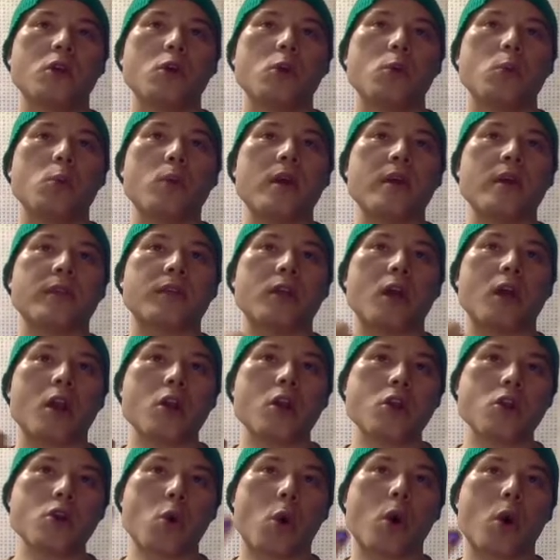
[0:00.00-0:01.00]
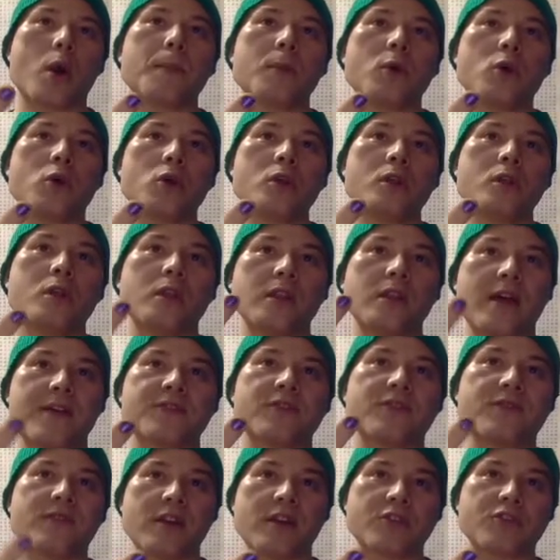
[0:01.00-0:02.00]
with normal
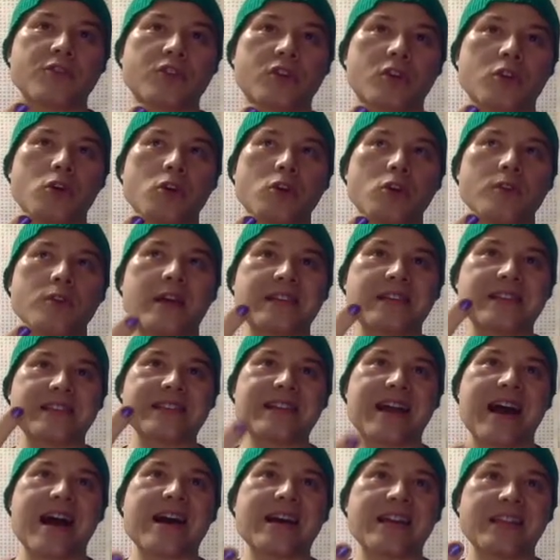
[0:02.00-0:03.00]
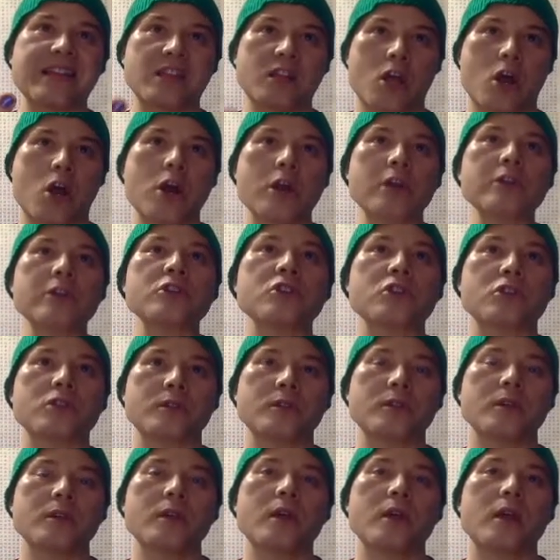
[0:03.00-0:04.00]
left ventricle that's not enlarged,
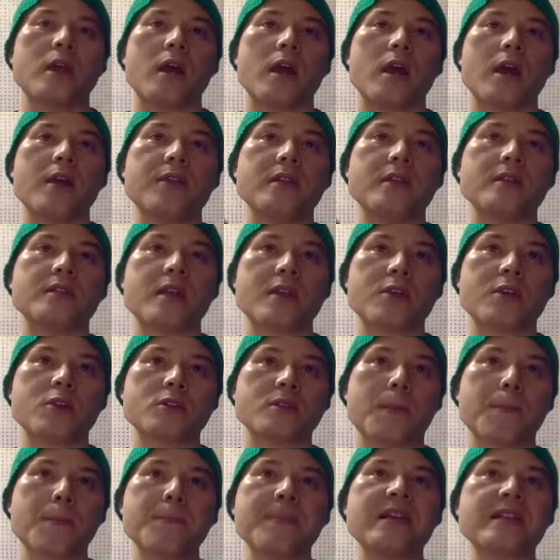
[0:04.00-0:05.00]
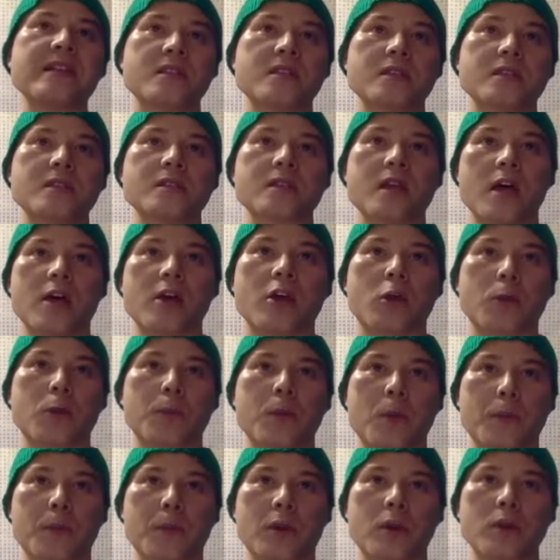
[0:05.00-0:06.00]
and they say there's a midsystolic
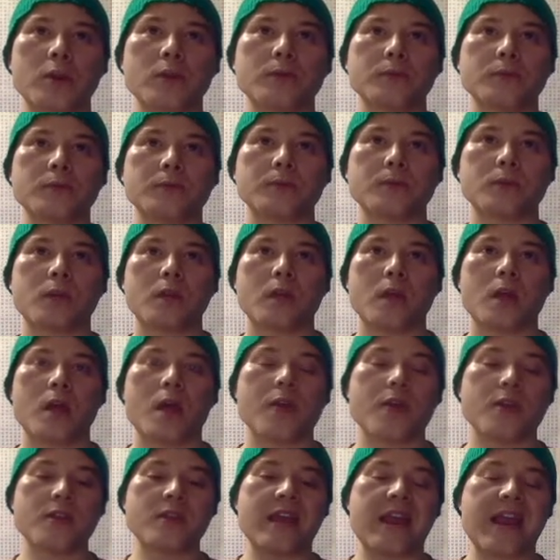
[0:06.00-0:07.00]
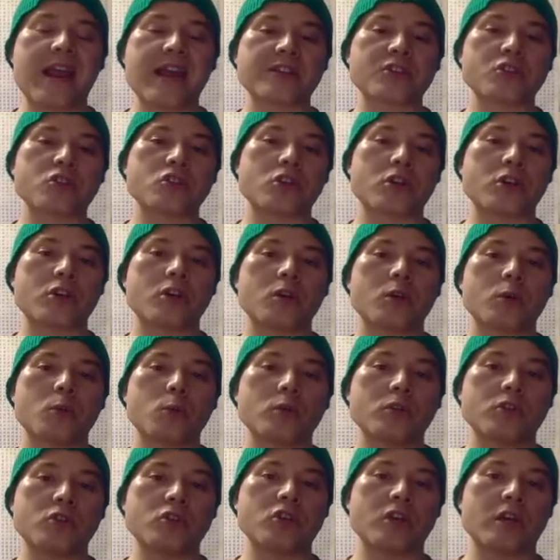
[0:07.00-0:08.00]
murmur, and then the answer
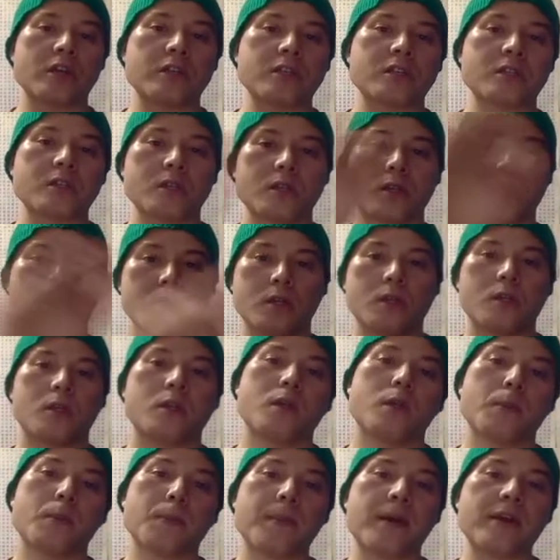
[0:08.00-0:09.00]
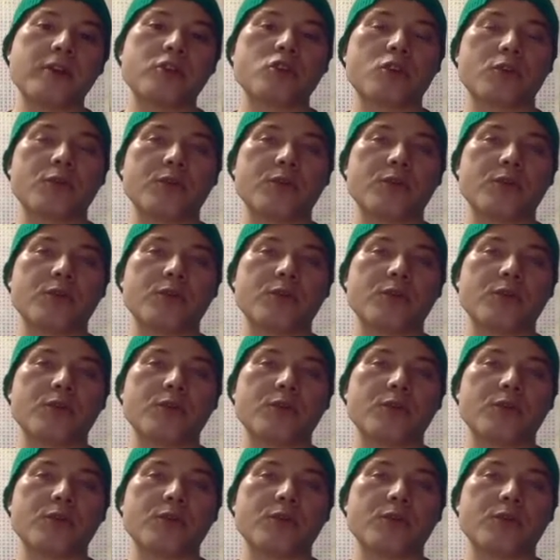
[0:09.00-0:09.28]
was just mitral